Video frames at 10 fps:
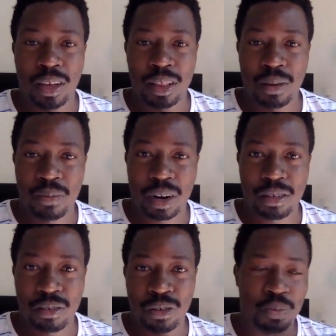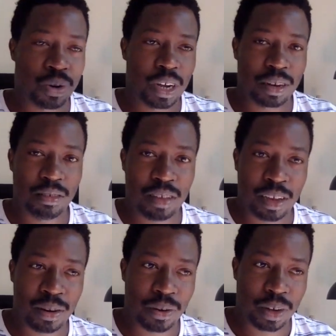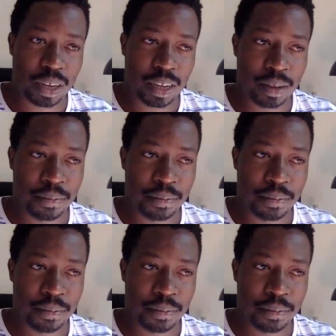the practice of product design locally.